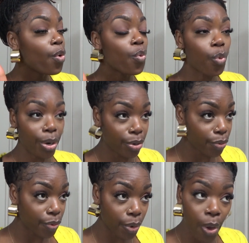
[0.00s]

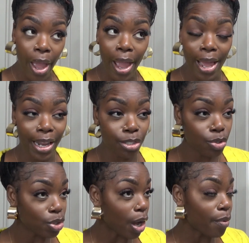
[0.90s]
Wonderful. And as you
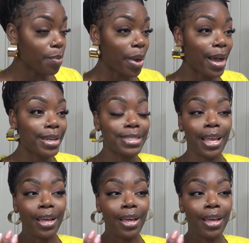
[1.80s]
saw with mine,